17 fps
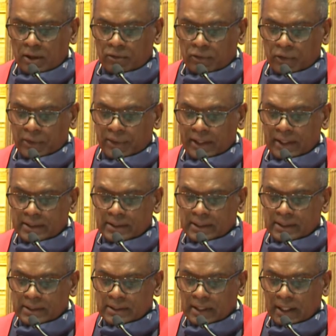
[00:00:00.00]
For a
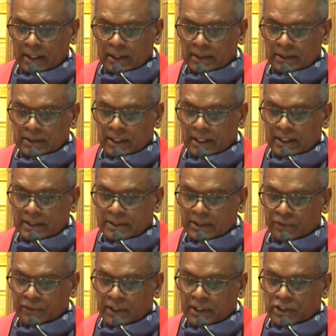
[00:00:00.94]
thesis titled
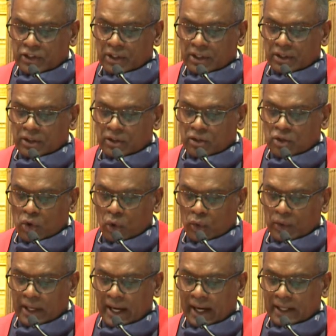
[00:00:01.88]
Interregion
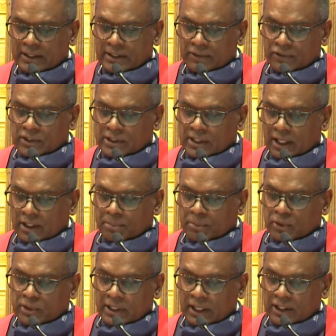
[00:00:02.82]
Non-Active Site
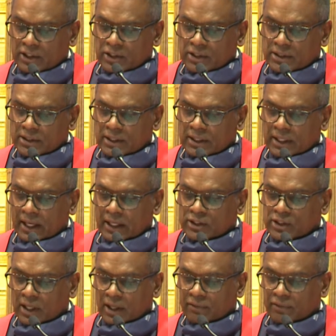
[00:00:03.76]
Mutations in
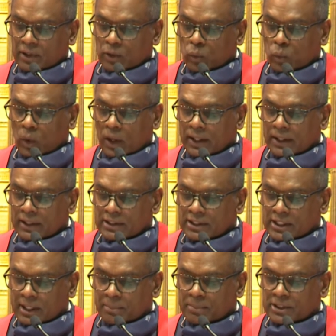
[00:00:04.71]
HIV-1
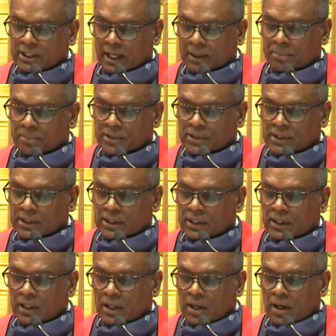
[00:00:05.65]
Subtype
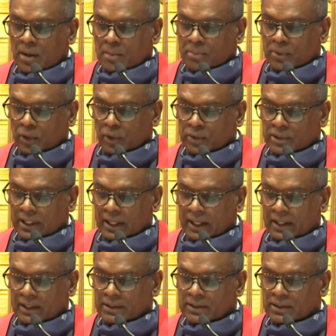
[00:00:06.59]
C
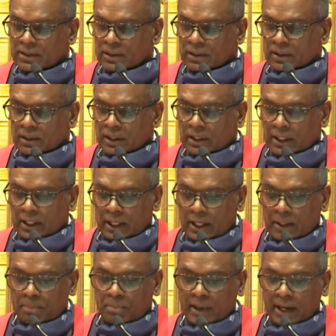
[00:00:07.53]
Protease,
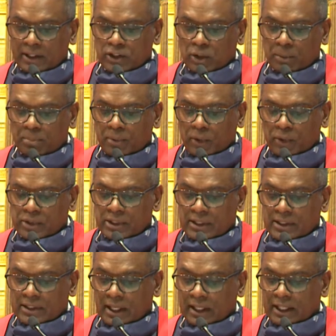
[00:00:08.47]
Impact on
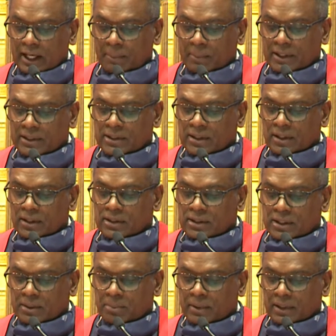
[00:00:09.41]
Protein Dynamics,
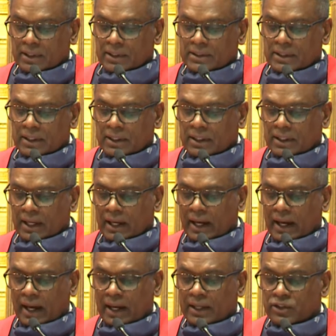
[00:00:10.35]
Stability,
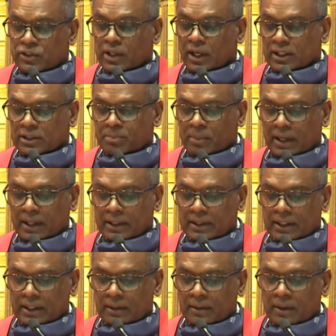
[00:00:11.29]
and Drug
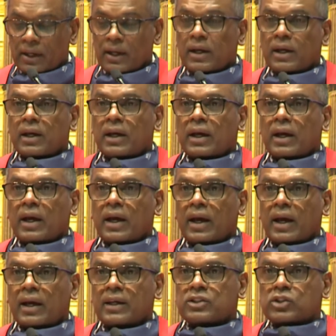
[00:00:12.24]
Binding,
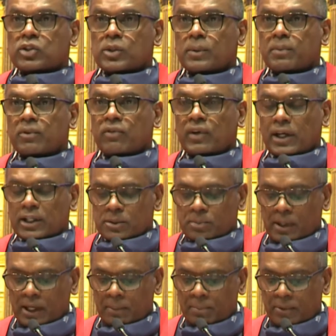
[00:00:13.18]
and
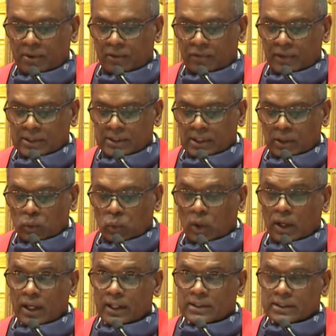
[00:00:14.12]
supervised by Professor
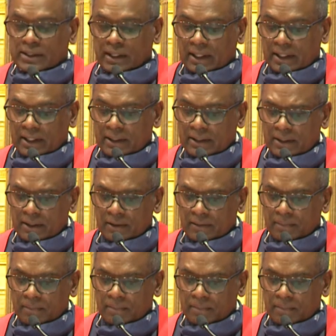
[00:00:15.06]
Y. Saeed.